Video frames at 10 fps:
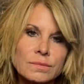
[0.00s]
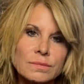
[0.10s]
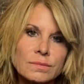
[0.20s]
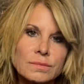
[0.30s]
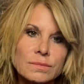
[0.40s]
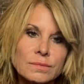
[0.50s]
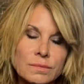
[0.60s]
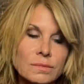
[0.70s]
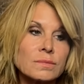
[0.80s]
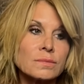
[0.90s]

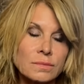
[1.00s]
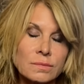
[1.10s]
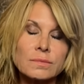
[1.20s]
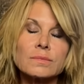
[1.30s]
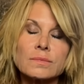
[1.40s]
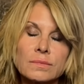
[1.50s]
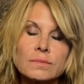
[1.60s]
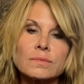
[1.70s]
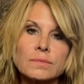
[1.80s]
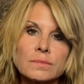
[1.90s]

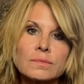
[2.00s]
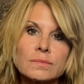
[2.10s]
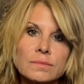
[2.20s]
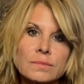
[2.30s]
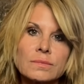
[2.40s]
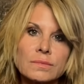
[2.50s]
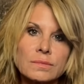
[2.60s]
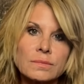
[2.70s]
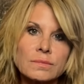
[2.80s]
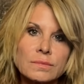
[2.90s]

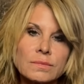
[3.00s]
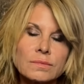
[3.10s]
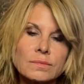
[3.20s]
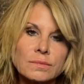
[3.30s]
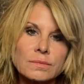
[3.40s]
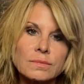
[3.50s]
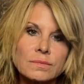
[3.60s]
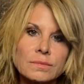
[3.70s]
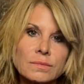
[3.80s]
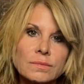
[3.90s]

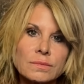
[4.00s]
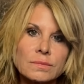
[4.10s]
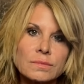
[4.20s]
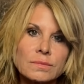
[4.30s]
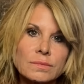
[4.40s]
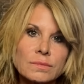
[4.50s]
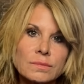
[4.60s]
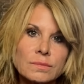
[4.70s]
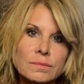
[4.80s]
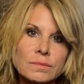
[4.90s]

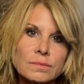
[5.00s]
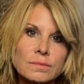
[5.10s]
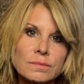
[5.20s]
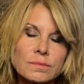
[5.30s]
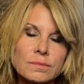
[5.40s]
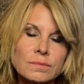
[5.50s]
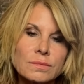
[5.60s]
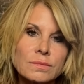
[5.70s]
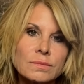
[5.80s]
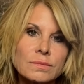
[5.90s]

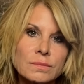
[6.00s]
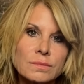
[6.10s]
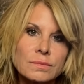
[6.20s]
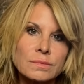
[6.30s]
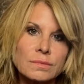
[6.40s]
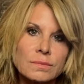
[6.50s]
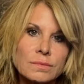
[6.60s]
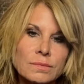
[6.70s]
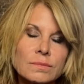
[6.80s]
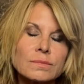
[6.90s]

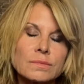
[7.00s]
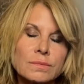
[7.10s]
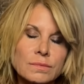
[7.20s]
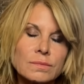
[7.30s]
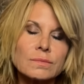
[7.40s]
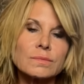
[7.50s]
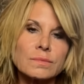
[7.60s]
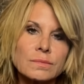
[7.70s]
(silent)